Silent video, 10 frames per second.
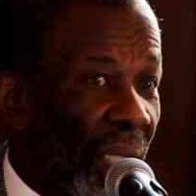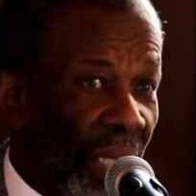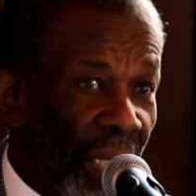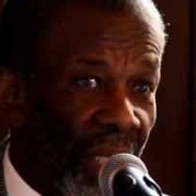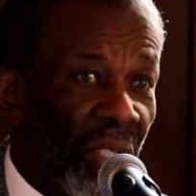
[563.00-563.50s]

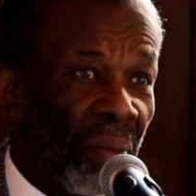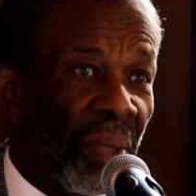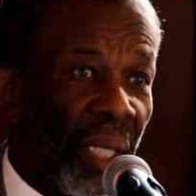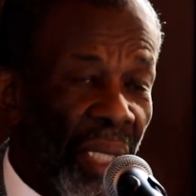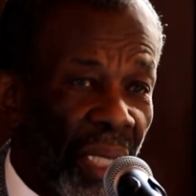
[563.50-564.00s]
It took
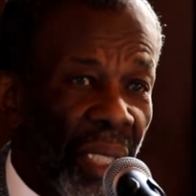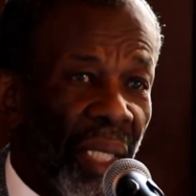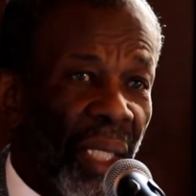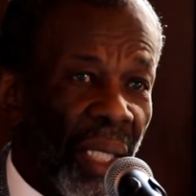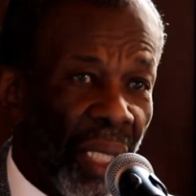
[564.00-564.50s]
me,
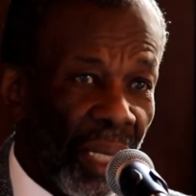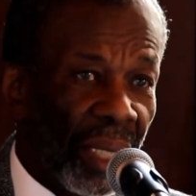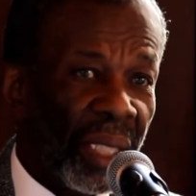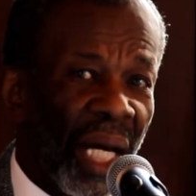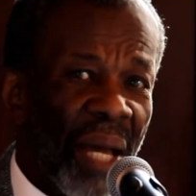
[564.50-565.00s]

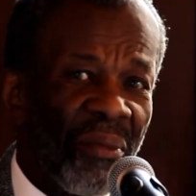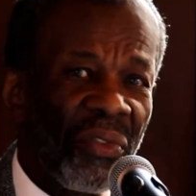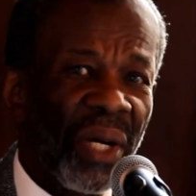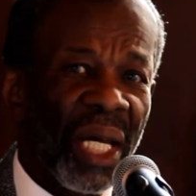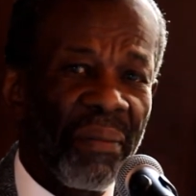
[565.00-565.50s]
the time
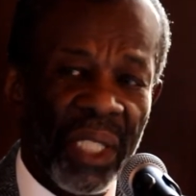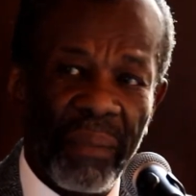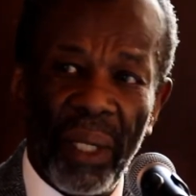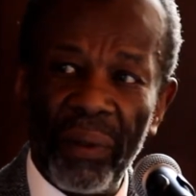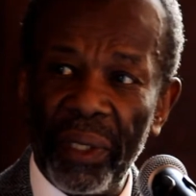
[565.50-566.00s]
frame is
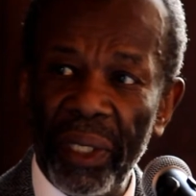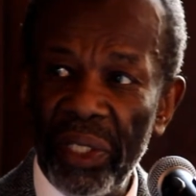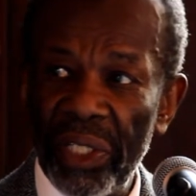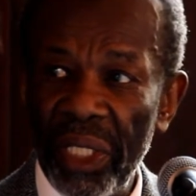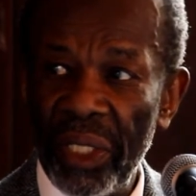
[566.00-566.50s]
about
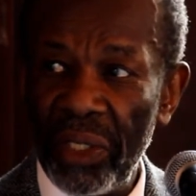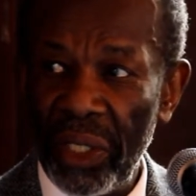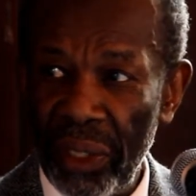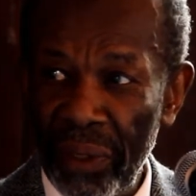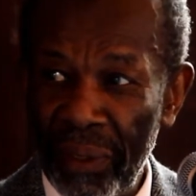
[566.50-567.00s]
13
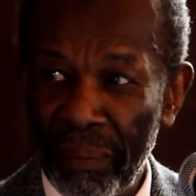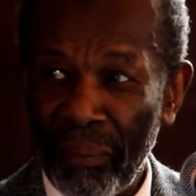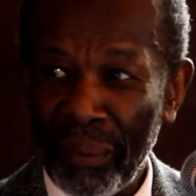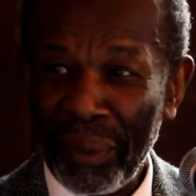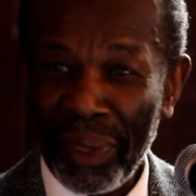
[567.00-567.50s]
years.
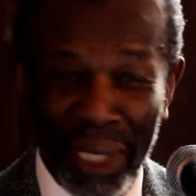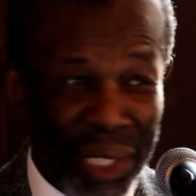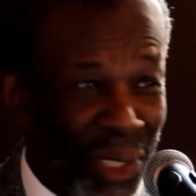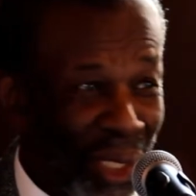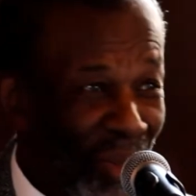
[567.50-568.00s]
That's
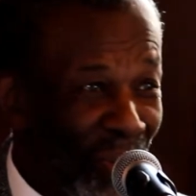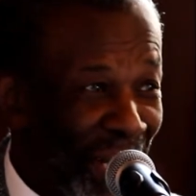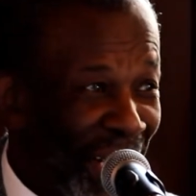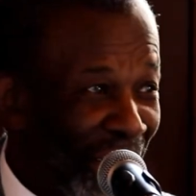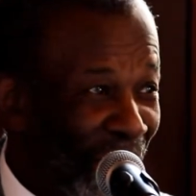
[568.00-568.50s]
a little
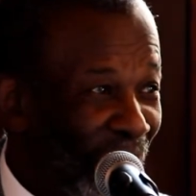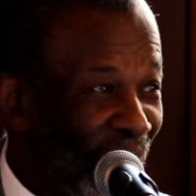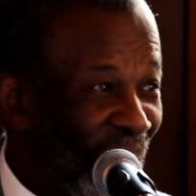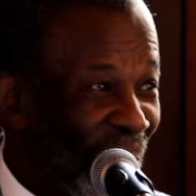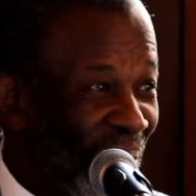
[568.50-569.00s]
while.
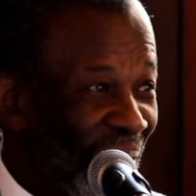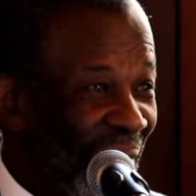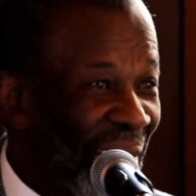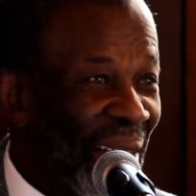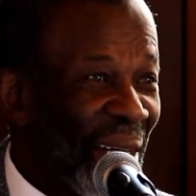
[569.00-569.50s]

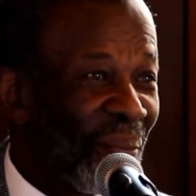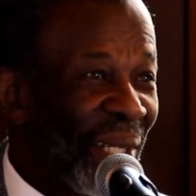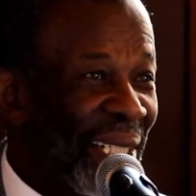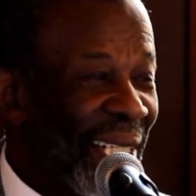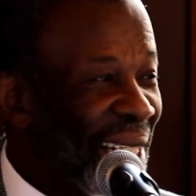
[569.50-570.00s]
But
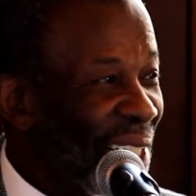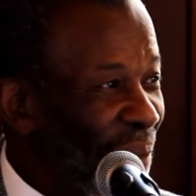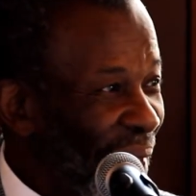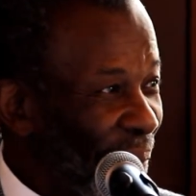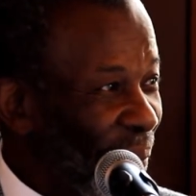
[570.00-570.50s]
he said to
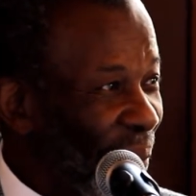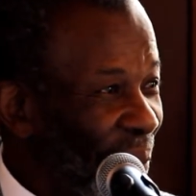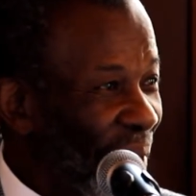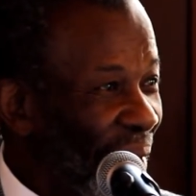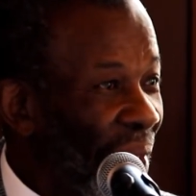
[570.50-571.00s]
me,
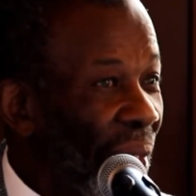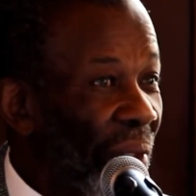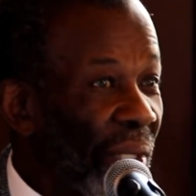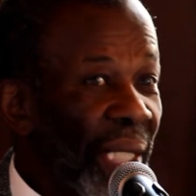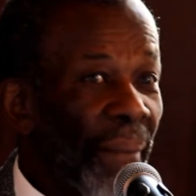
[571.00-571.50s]

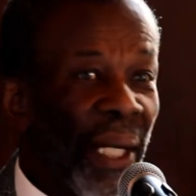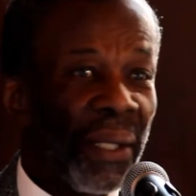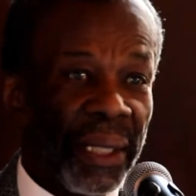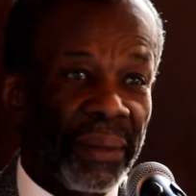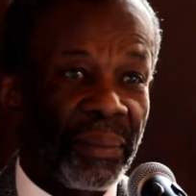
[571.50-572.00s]
think
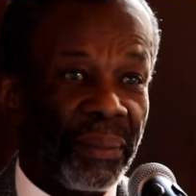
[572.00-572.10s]
about it.